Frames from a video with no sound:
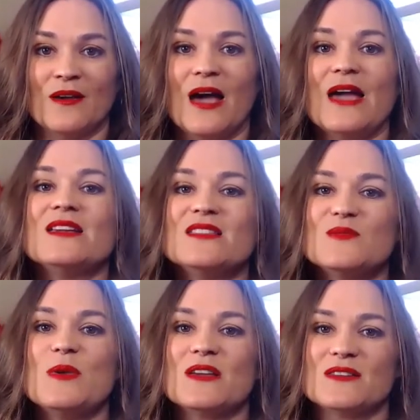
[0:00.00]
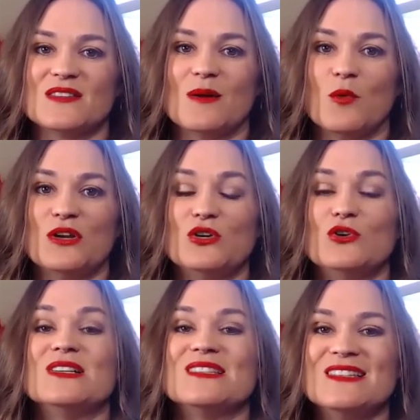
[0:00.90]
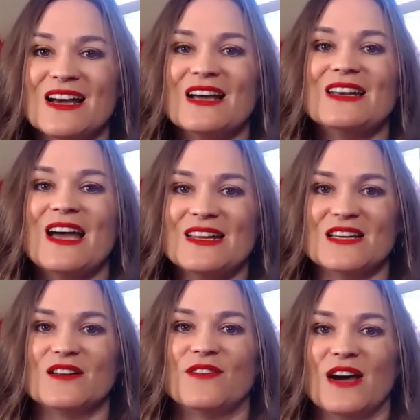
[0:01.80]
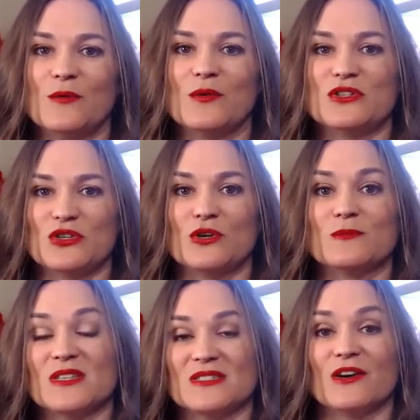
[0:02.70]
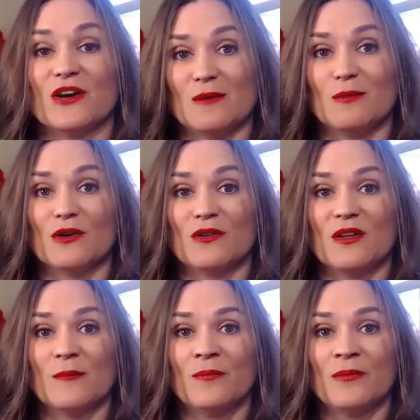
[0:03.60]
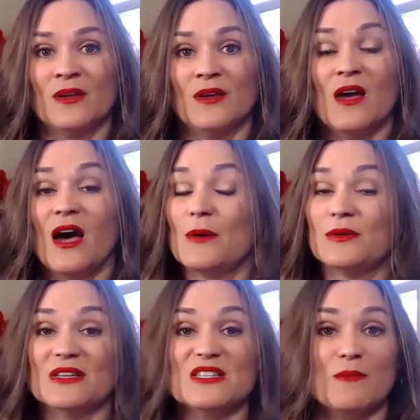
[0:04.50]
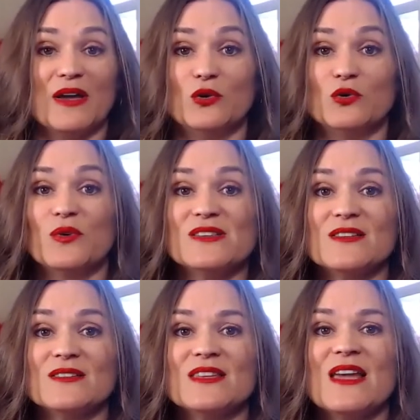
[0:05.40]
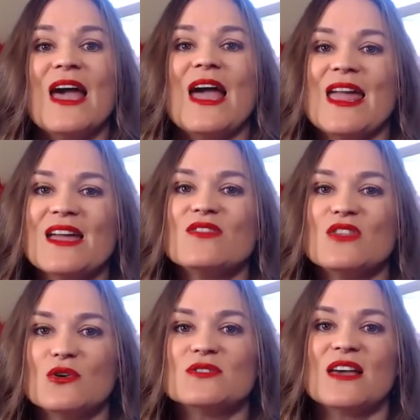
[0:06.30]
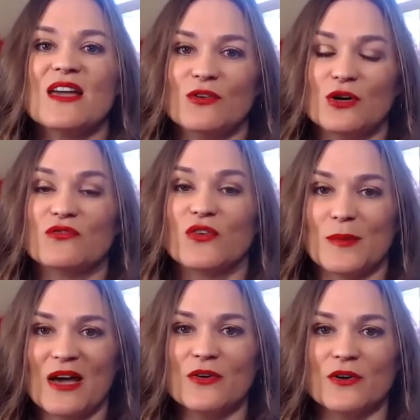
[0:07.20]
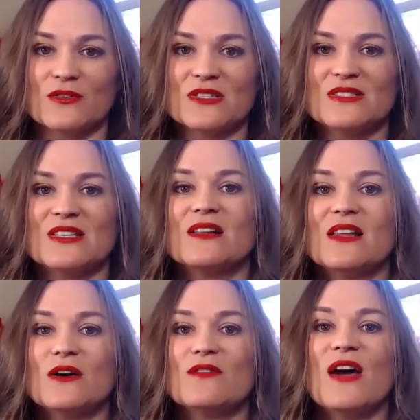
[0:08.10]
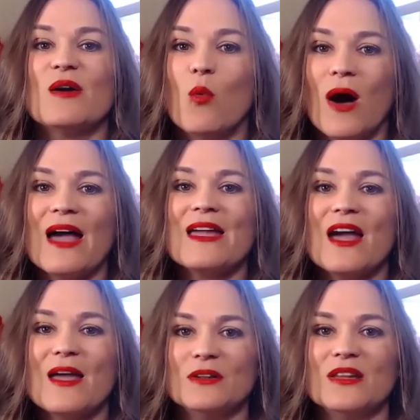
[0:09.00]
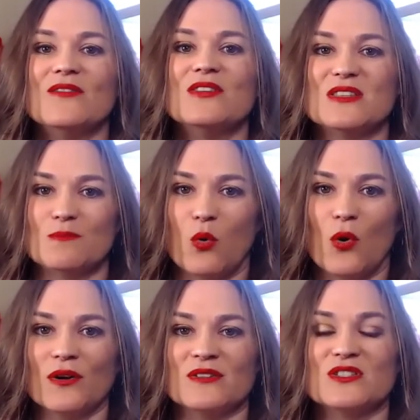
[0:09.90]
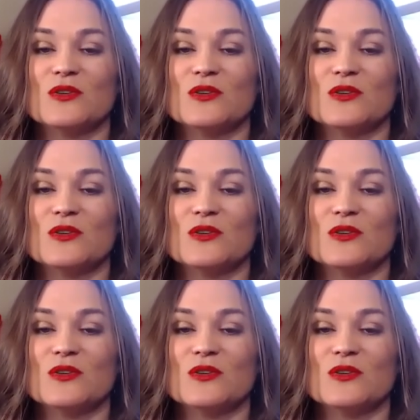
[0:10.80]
I can speak as someone who does not identify with the term cesarean birth. I will list my own reasons and those I've heard from others to clarify why I believe it is important to